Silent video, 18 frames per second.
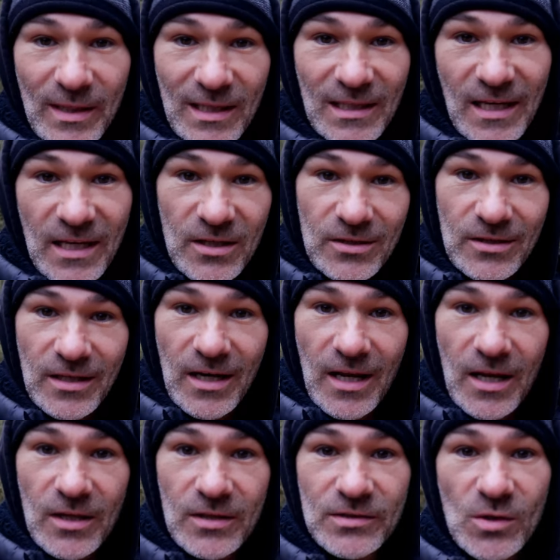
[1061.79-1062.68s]
bit later
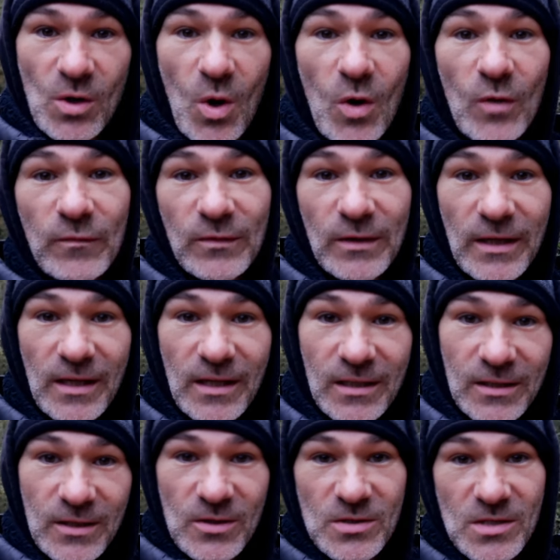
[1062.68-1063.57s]
today, so hopefully it
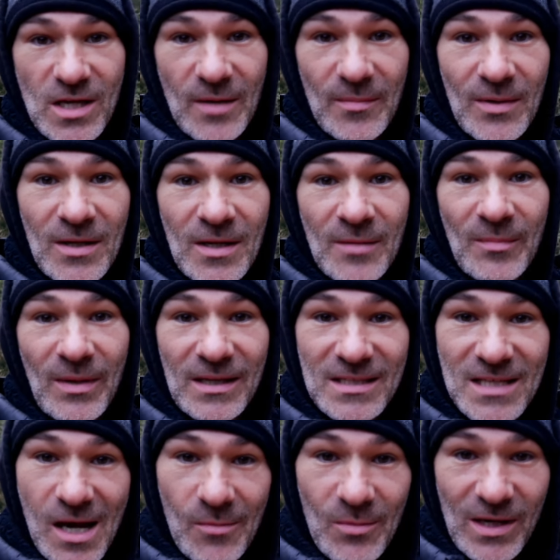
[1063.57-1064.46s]
clears up by
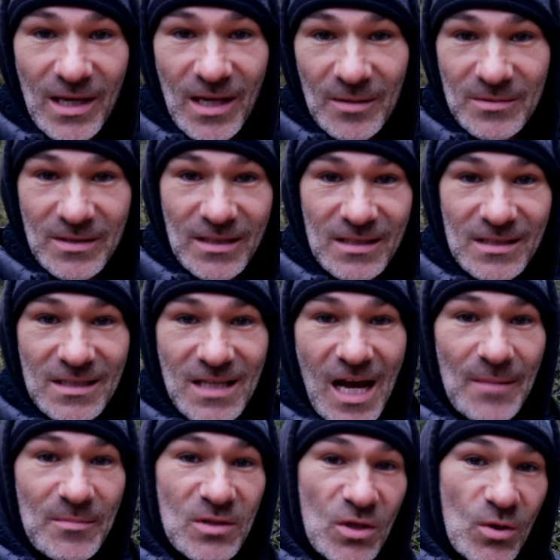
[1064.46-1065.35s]
the time we get up to the
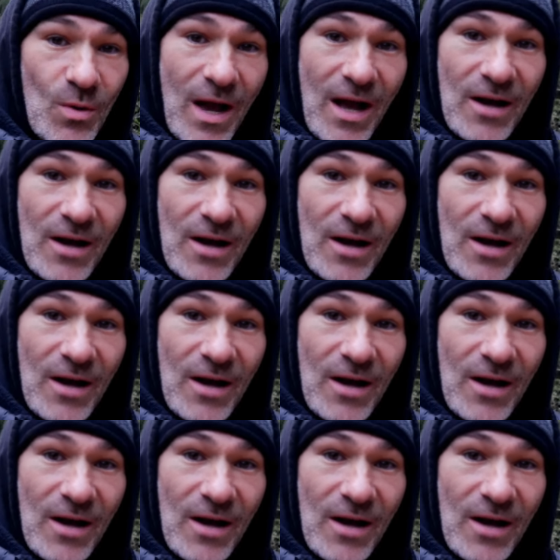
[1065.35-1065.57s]
top. Two